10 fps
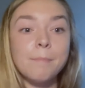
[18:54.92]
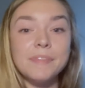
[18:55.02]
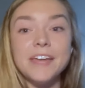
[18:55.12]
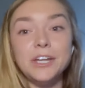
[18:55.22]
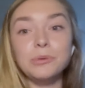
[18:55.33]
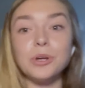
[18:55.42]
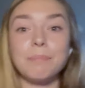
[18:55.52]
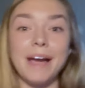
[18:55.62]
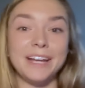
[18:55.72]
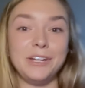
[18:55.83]
But then you look
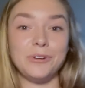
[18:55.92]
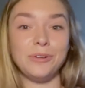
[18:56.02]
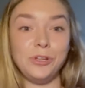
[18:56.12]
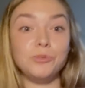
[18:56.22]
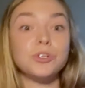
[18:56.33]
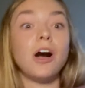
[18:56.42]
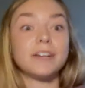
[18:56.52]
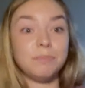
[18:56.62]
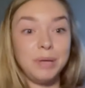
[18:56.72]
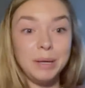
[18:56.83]
back and you're, you talk
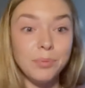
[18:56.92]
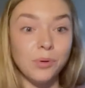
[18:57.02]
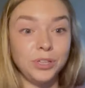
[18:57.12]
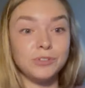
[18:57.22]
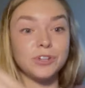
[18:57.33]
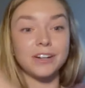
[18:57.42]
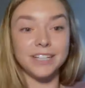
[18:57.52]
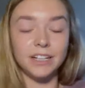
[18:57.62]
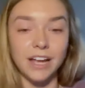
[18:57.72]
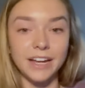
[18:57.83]
to people and you talk
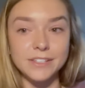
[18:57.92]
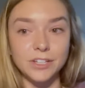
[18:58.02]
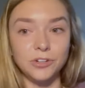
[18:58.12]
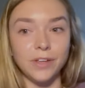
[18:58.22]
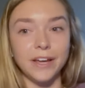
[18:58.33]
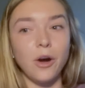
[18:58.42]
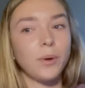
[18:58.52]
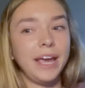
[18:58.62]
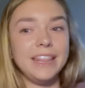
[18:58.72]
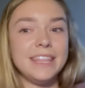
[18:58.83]
to clients and you're like,
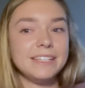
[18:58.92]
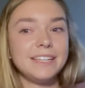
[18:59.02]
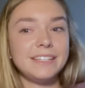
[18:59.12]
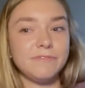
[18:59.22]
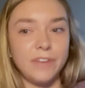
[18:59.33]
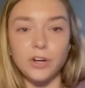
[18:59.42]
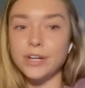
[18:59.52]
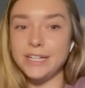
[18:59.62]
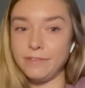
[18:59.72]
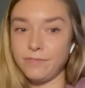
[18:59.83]
okay, this is
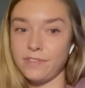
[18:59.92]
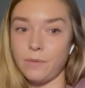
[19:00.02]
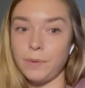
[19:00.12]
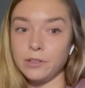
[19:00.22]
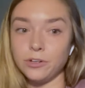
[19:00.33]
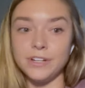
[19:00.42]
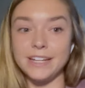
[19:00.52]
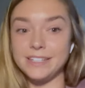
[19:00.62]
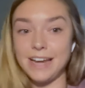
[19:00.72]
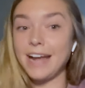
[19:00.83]
very different than we learned.
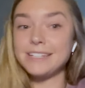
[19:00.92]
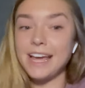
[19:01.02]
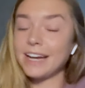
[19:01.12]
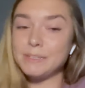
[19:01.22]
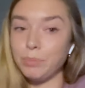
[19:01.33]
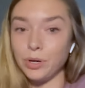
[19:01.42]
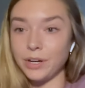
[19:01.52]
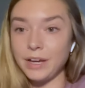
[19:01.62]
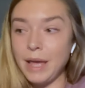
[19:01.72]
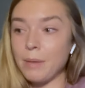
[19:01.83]
It's not
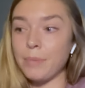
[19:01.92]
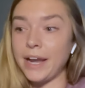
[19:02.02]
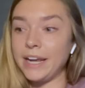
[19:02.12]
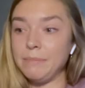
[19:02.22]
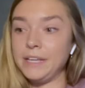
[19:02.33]
textbook by any